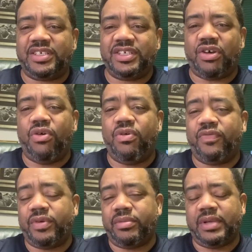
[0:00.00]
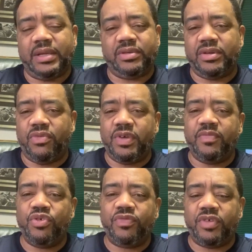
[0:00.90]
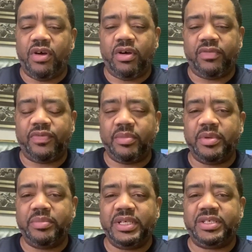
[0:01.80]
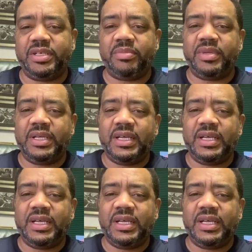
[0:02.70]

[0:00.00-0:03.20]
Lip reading: is over, that we've moved on from the bishop,